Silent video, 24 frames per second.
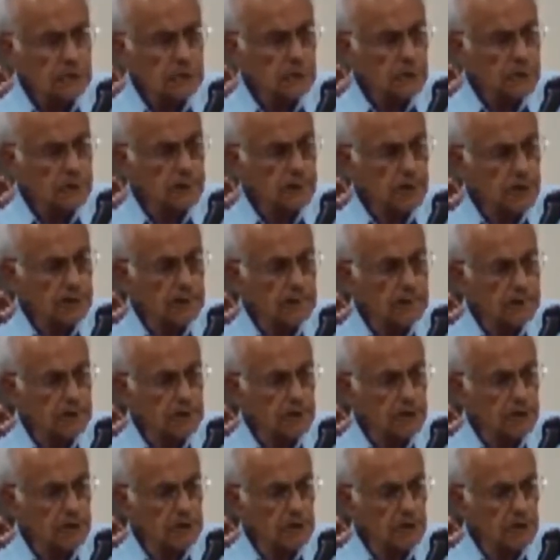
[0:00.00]
You
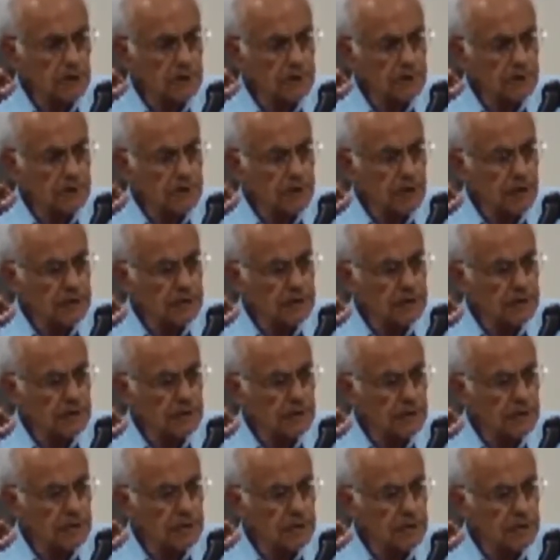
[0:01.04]
send your
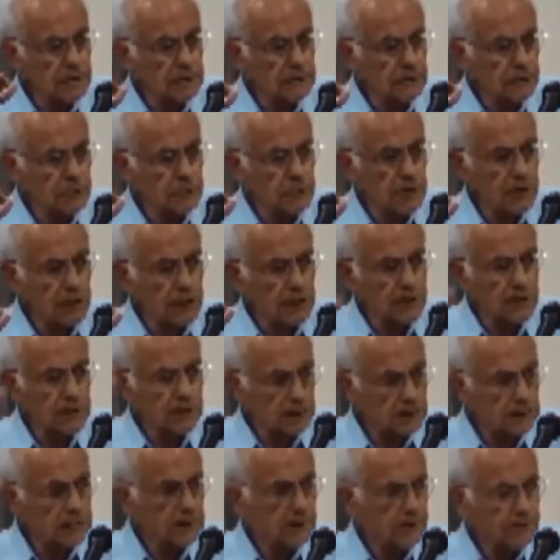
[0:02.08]
son
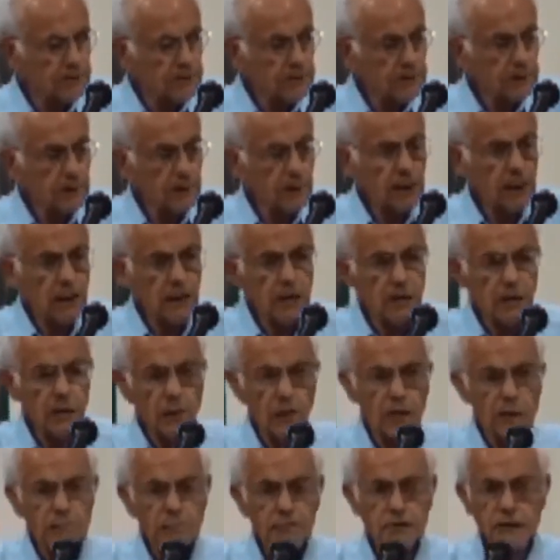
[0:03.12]
Ishmael, you are
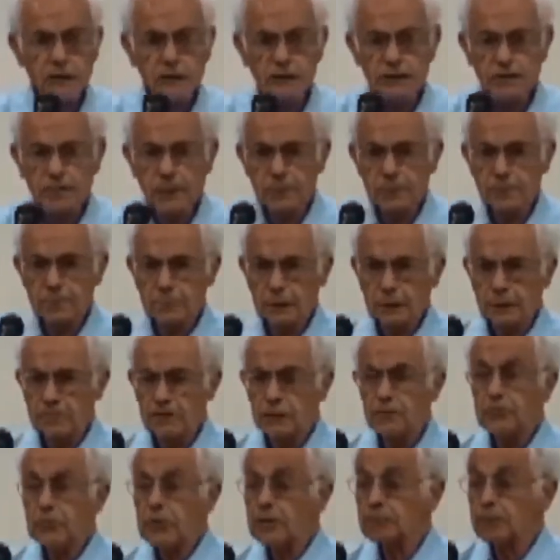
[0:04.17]
ordered
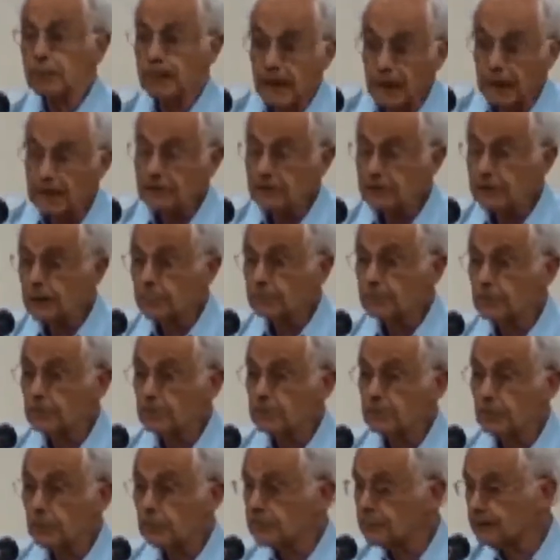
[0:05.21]
to depart from
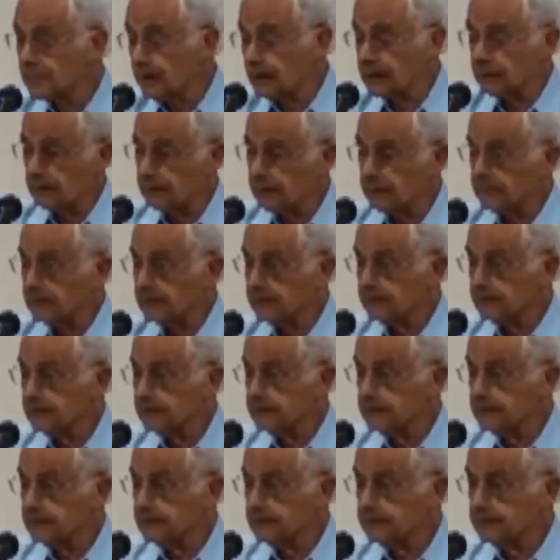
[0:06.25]
your both sons.
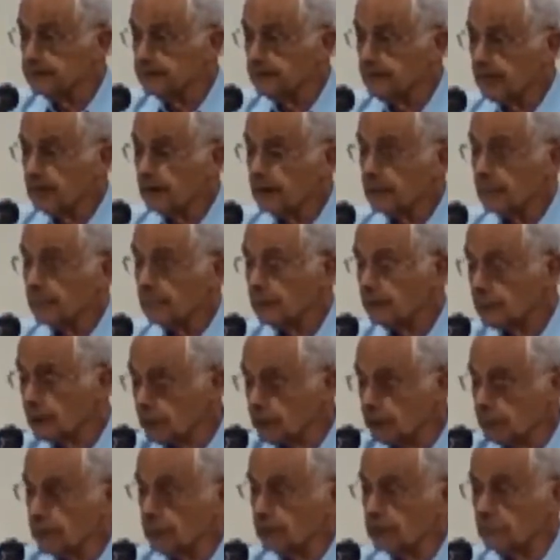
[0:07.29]

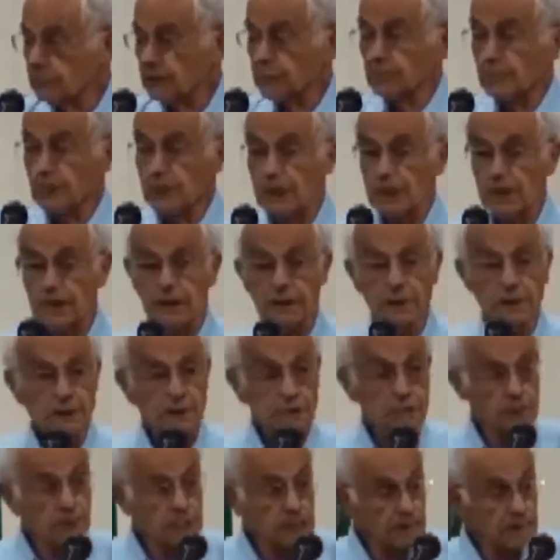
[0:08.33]
First from Ishmael,
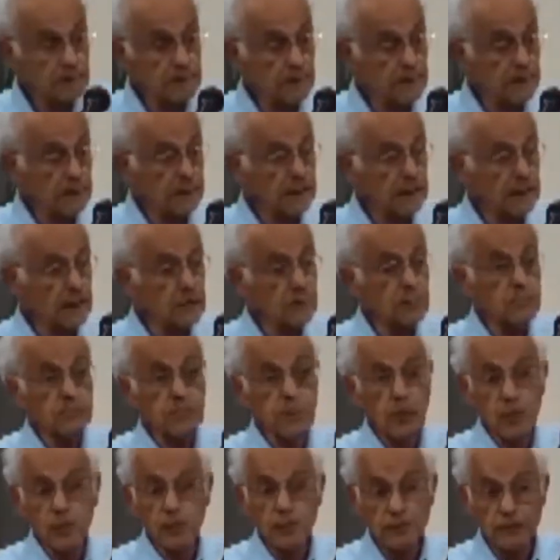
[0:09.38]
then from Yitzchak.
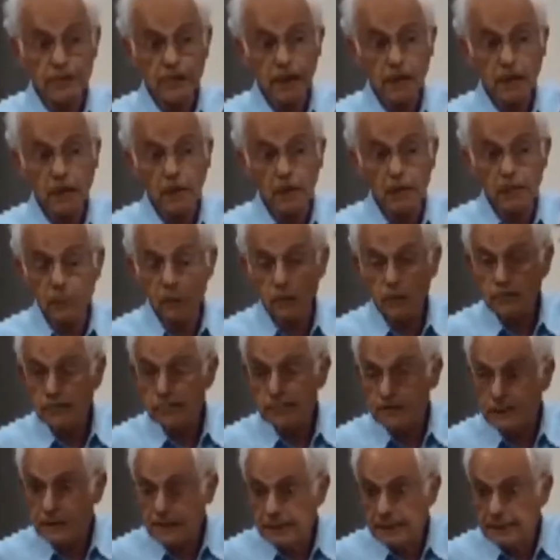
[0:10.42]
And both are
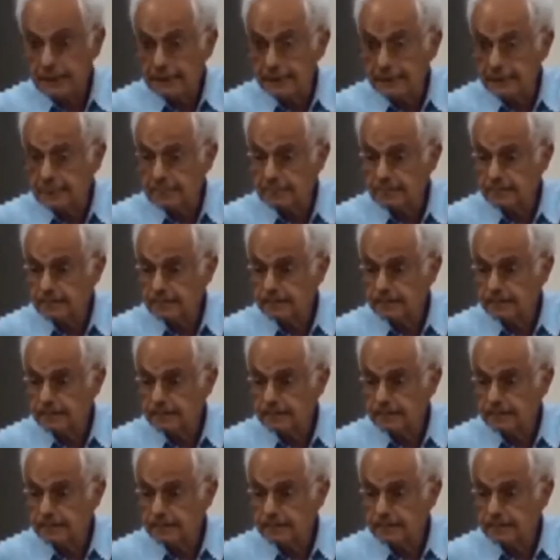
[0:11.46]
almost killed.